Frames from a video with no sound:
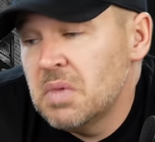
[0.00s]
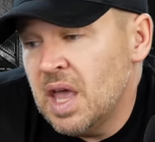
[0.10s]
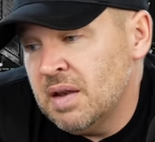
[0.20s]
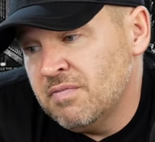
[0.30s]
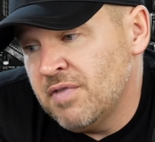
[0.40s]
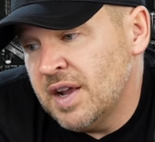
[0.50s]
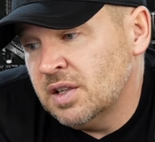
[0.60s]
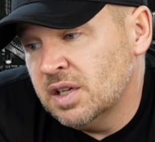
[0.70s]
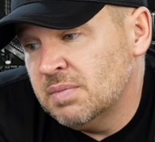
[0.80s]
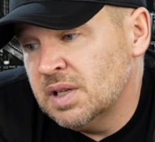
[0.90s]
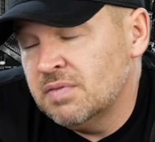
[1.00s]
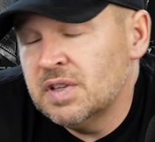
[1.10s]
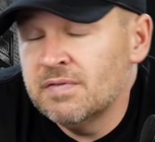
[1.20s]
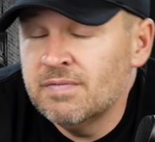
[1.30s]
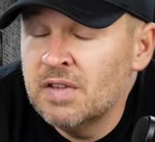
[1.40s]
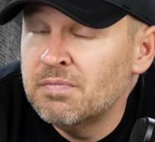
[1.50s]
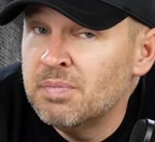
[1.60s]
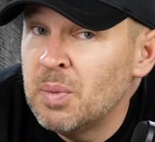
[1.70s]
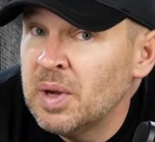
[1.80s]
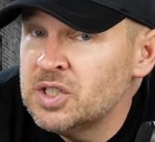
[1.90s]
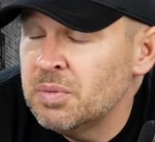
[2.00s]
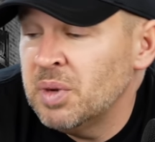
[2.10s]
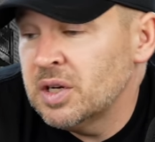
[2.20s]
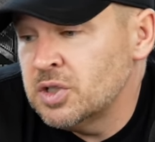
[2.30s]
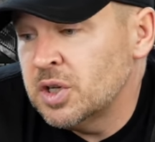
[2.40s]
And frankly, I mean, if you if the budget bears,